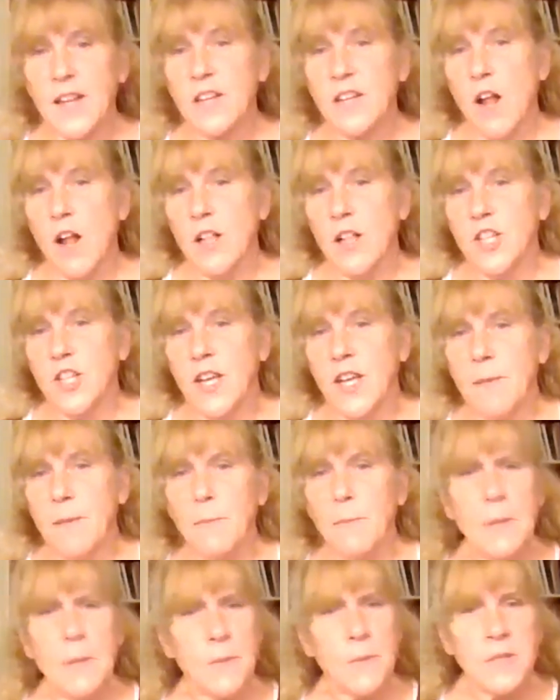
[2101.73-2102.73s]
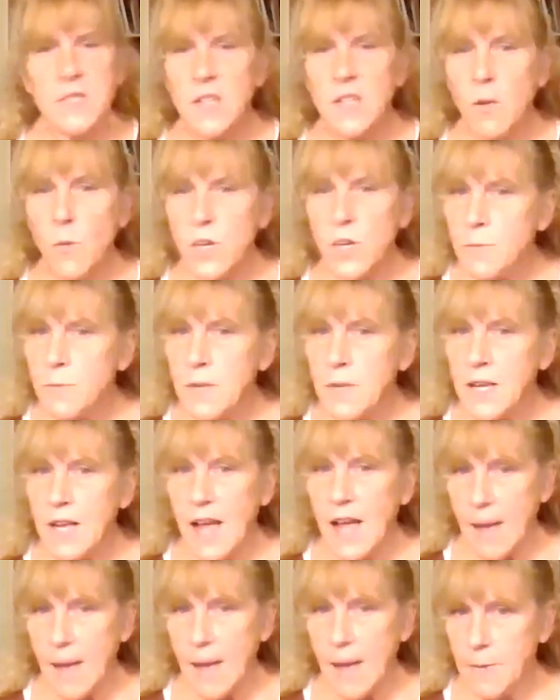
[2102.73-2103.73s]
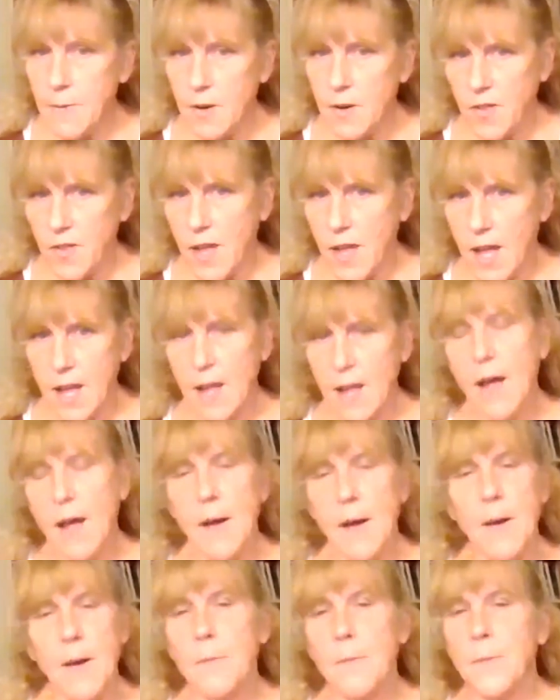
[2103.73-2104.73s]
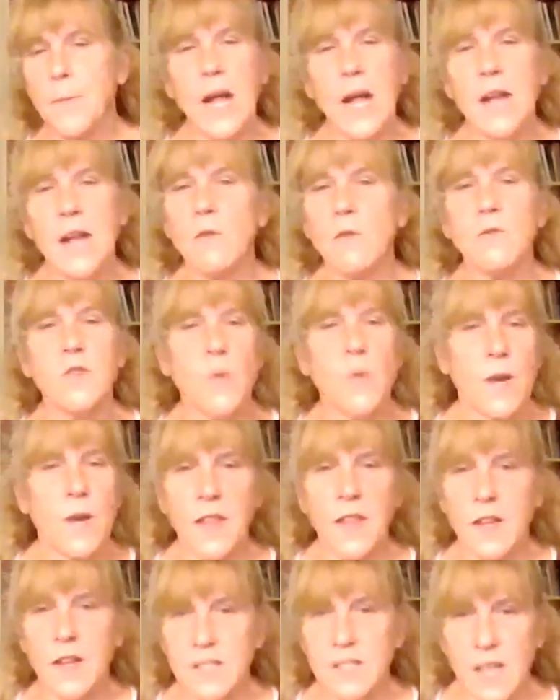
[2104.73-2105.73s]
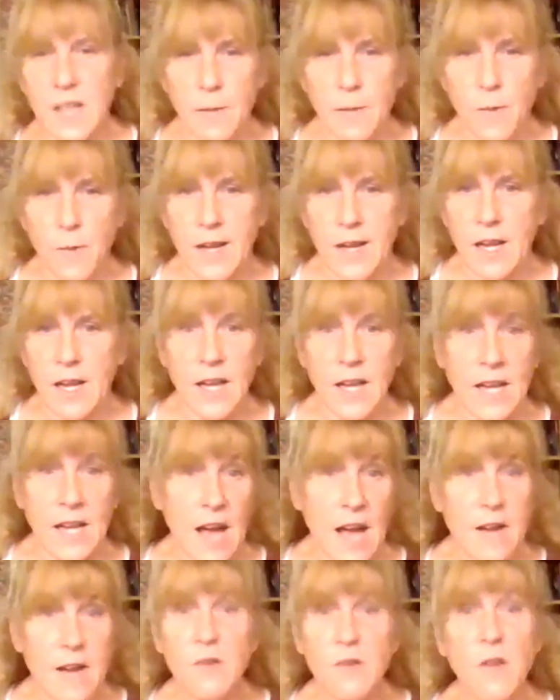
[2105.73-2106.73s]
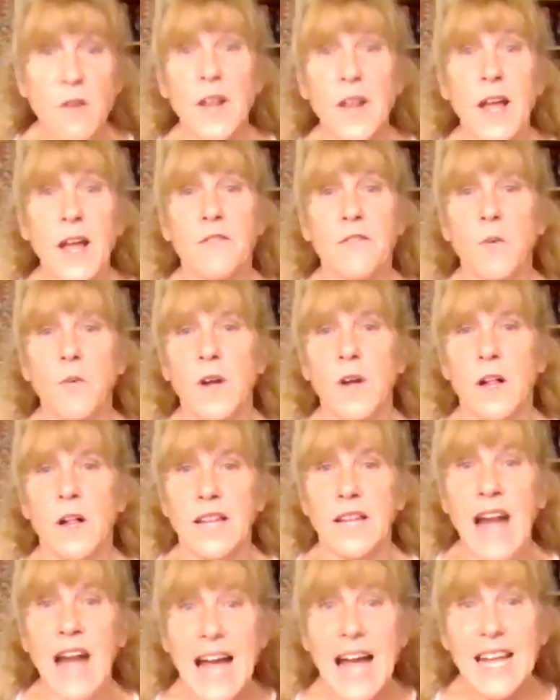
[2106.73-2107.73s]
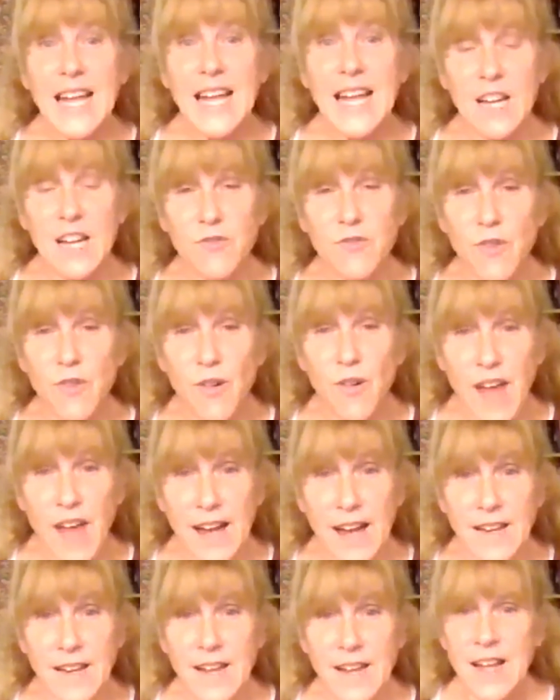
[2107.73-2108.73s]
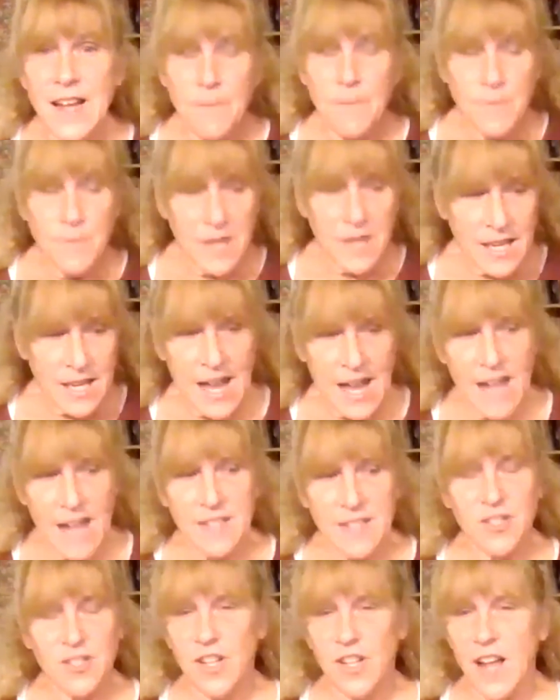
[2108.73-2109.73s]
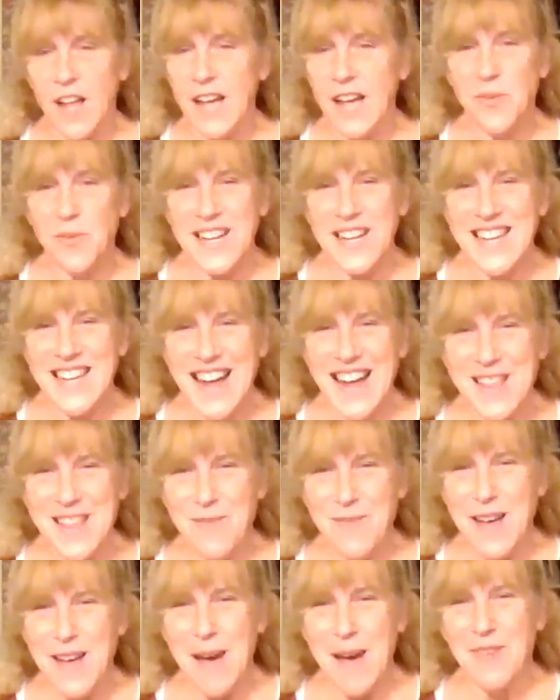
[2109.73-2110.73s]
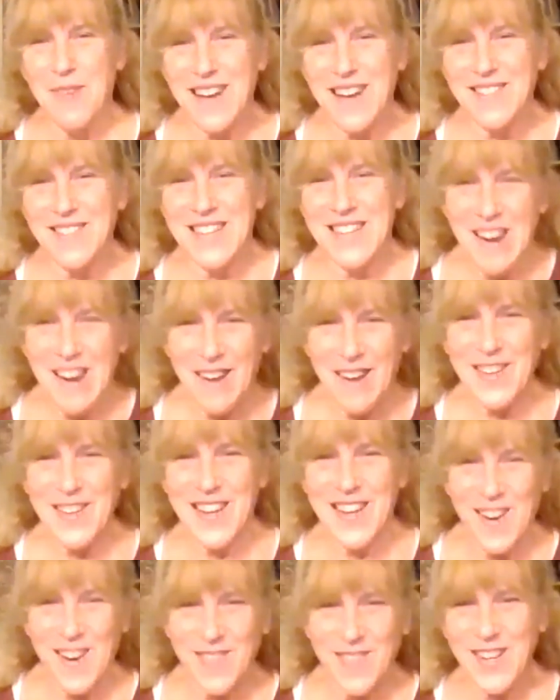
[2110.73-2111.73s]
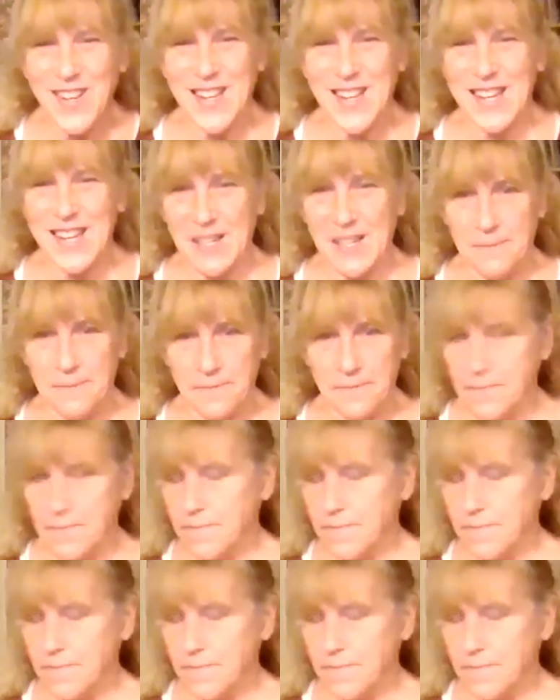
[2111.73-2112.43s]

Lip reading: and acknowledging it, people still wish me a happy birthday, but I don't do anything to celebrate it. And I don't know that I ever will. And I can control that. Yes, July 29th will come around year after year after year,